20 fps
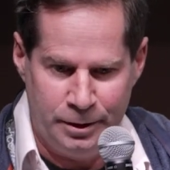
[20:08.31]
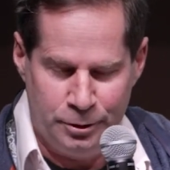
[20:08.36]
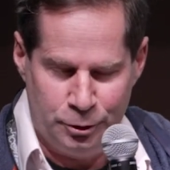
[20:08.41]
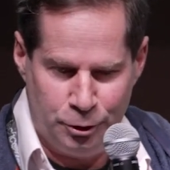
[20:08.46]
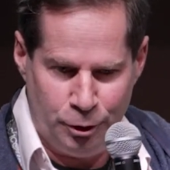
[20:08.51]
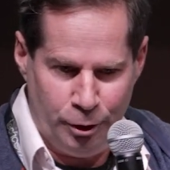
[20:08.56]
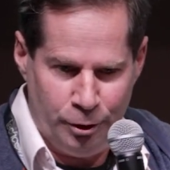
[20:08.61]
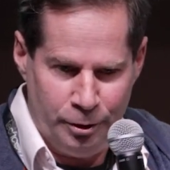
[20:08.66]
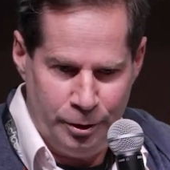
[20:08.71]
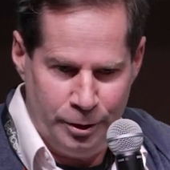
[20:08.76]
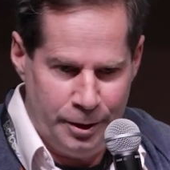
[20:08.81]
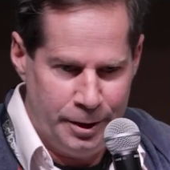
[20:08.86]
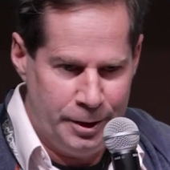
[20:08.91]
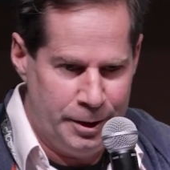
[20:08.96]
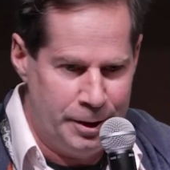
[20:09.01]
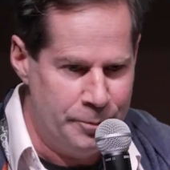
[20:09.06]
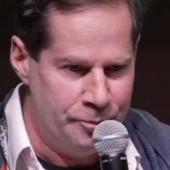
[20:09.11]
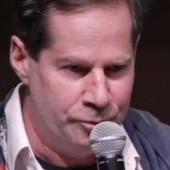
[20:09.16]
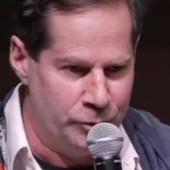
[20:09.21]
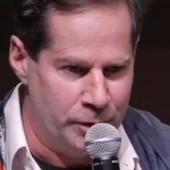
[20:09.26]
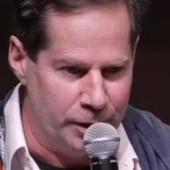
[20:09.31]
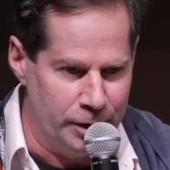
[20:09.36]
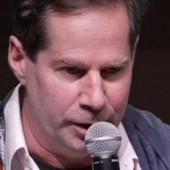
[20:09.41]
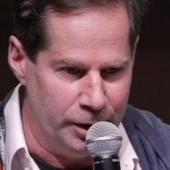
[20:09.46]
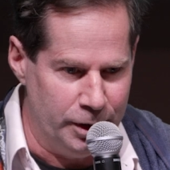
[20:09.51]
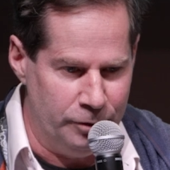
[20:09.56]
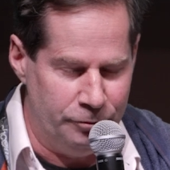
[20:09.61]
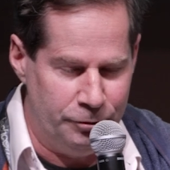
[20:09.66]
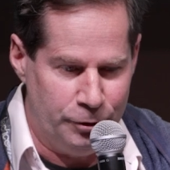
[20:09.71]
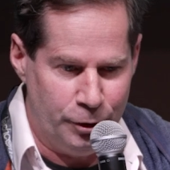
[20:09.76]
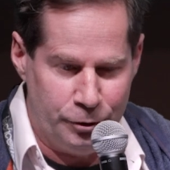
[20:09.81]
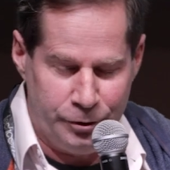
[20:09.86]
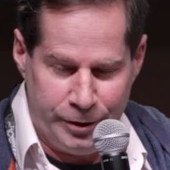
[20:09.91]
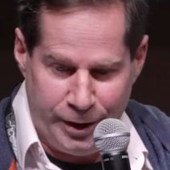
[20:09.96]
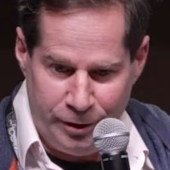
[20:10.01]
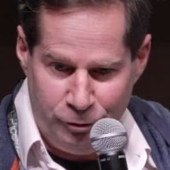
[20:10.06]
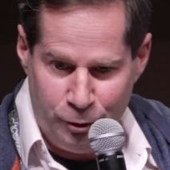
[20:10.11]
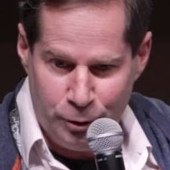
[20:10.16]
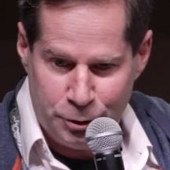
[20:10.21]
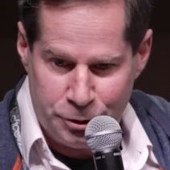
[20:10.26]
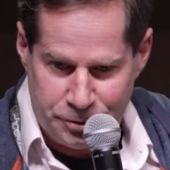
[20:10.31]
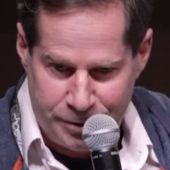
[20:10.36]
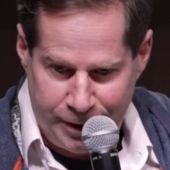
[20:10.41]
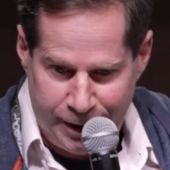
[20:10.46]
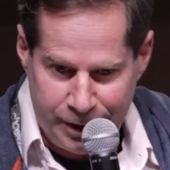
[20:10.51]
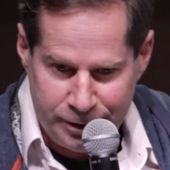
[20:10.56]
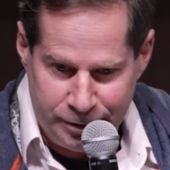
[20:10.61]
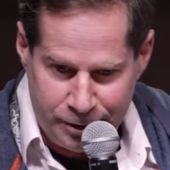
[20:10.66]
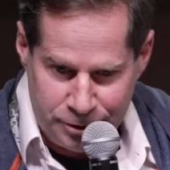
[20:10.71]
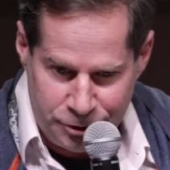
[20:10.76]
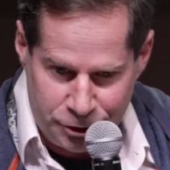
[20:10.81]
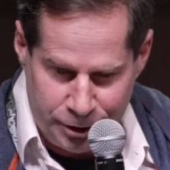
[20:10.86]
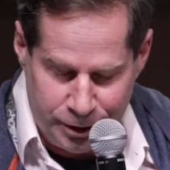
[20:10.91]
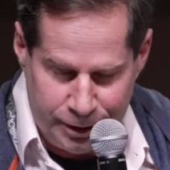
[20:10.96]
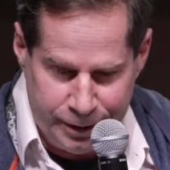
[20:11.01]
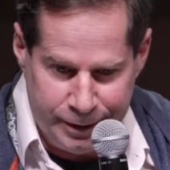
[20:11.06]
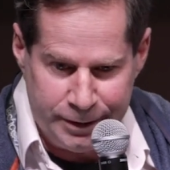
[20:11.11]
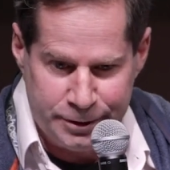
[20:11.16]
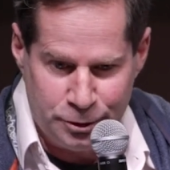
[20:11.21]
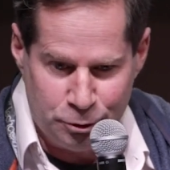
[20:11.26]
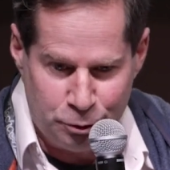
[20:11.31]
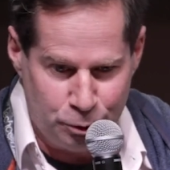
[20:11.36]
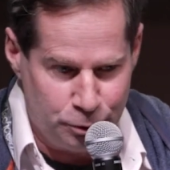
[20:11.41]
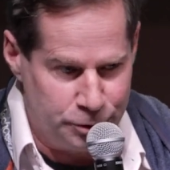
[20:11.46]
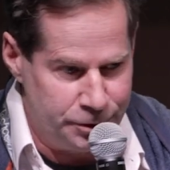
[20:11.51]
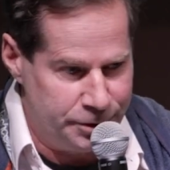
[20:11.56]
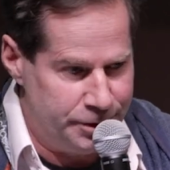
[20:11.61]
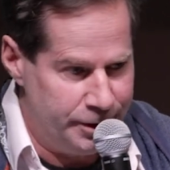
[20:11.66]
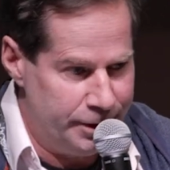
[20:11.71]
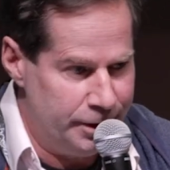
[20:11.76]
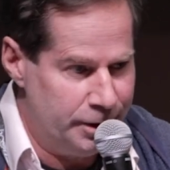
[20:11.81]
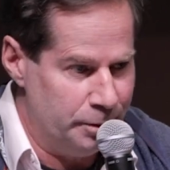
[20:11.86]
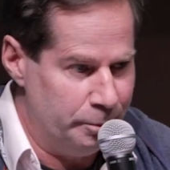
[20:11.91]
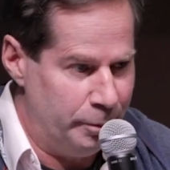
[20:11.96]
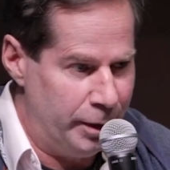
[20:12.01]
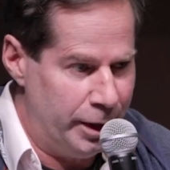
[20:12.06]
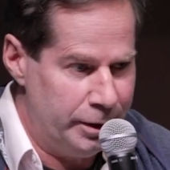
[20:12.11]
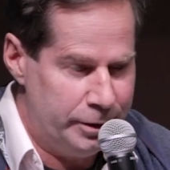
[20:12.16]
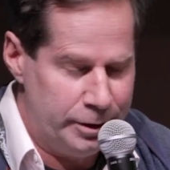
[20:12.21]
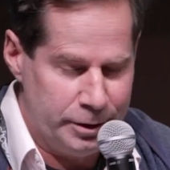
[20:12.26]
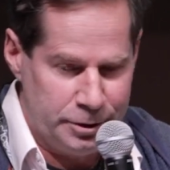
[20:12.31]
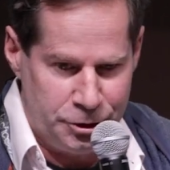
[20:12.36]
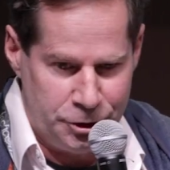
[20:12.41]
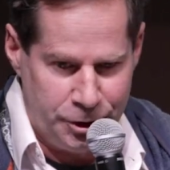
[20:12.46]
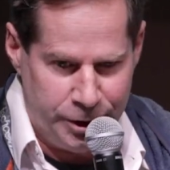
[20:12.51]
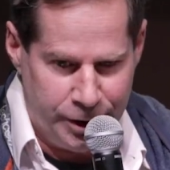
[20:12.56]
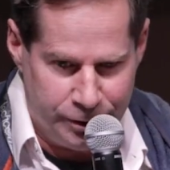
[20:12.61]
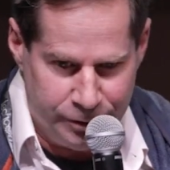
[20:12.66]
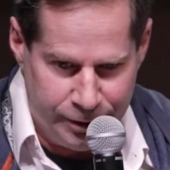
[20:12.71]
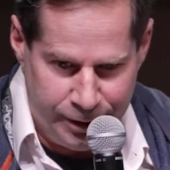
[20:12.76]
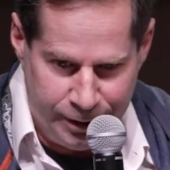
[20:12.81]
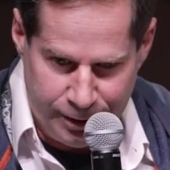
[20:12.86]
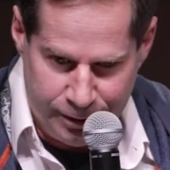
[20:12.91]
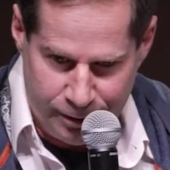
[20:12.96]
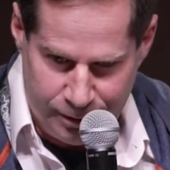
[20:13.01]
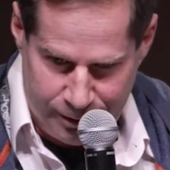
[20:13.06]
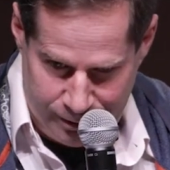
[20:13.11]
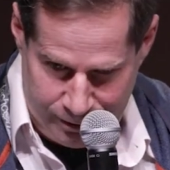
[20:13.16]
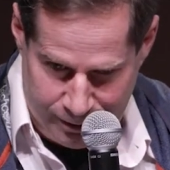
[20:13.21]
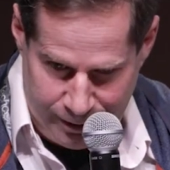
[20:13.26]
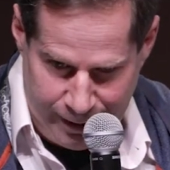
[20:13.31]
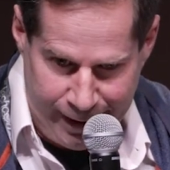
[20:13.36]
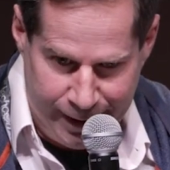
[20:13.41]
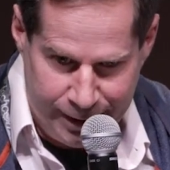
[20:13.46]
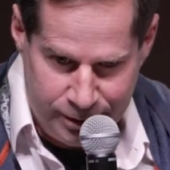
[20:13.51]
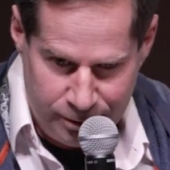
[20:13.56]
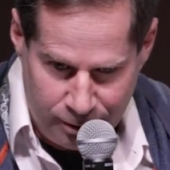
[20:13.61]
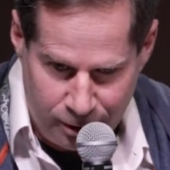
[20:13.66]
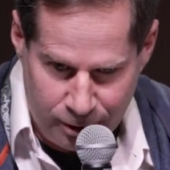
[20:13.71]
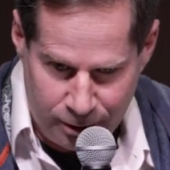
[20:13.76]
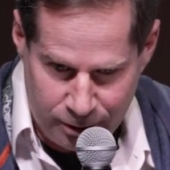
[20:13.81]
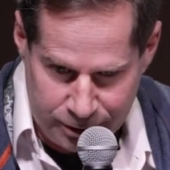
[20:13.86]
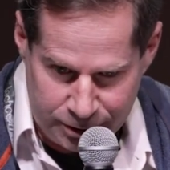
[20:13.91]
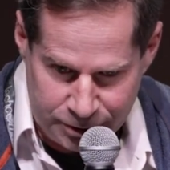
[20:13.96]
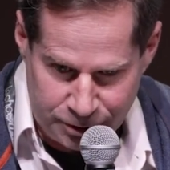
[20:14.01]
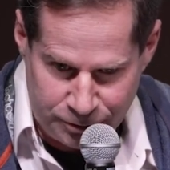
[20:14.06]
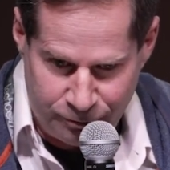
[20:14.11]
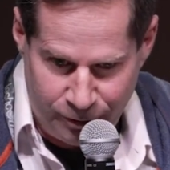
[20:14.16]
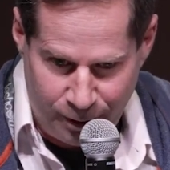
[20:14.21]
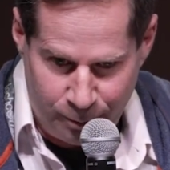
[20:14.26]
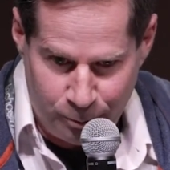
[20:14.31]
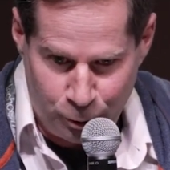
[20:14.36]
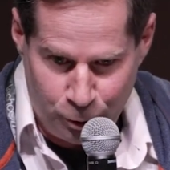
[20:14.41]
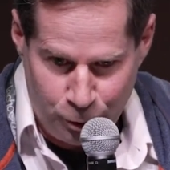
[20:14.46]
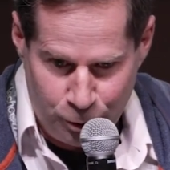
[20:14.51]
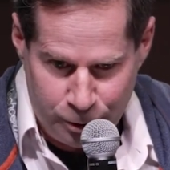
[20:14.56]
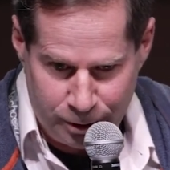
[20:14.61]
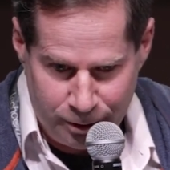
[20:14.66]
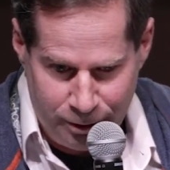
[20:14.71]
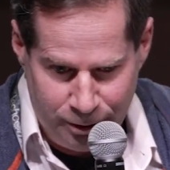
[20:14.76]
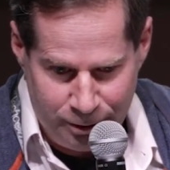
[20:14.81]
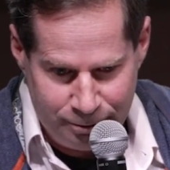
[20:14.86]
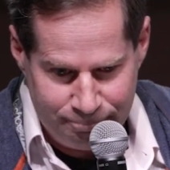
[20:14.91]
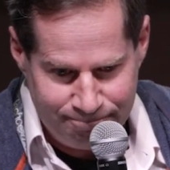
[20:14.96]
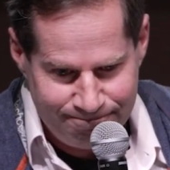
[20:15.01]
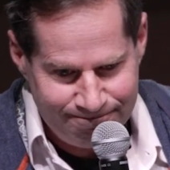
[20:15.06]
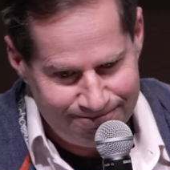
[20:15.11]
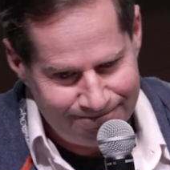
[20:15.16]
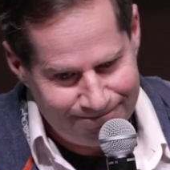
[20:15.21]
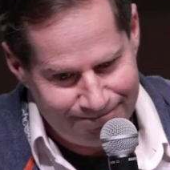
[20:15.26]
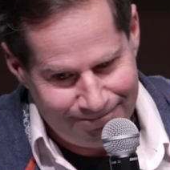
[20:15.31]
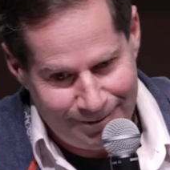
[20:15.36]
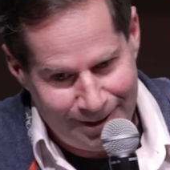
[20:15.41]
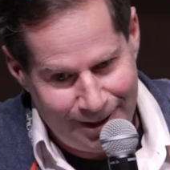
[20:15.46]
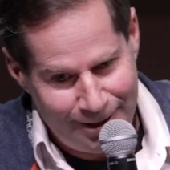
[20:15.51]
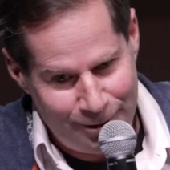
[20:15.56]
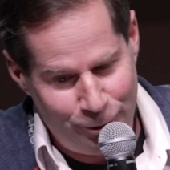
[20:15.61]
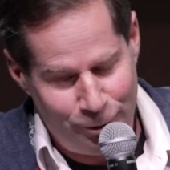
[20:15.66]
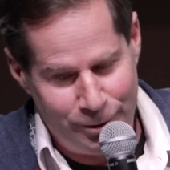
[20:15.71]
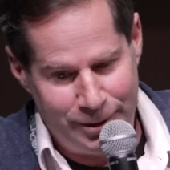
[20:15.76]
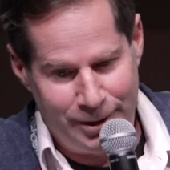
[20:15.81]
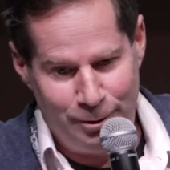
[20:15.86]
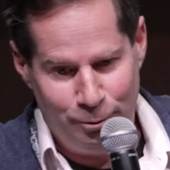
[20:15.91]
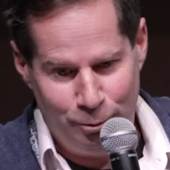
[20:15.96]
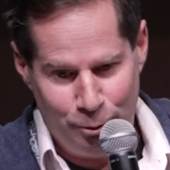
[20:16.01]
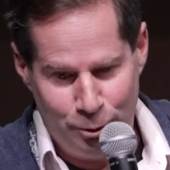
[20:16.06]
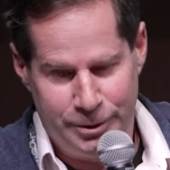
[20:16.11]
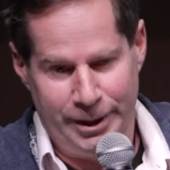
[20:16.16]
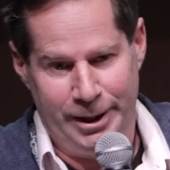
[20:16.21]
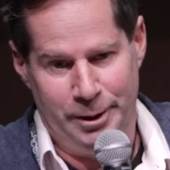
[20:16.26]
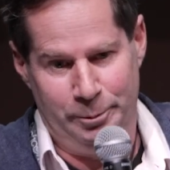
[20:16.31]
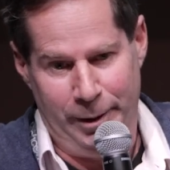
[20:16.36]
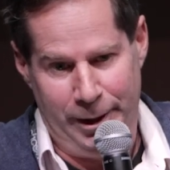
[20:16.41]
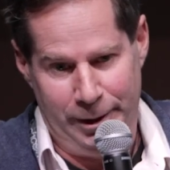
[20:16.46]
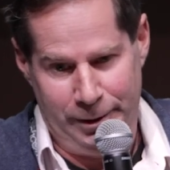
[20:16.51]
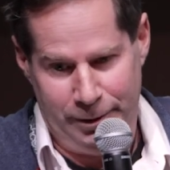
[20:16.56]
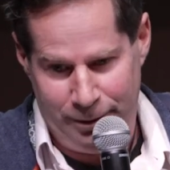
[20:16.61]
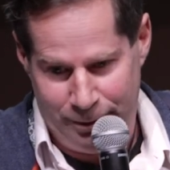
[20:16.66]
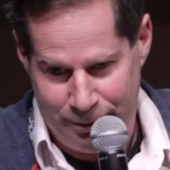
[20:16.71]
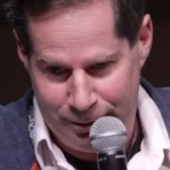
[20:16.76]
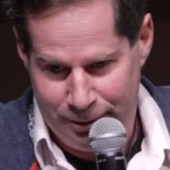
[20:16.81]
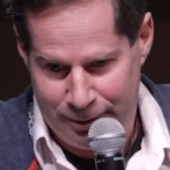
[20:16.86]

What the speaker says: So if your revenue strategy is to steal market share in ad dollars from Google, you're going to lose that battle.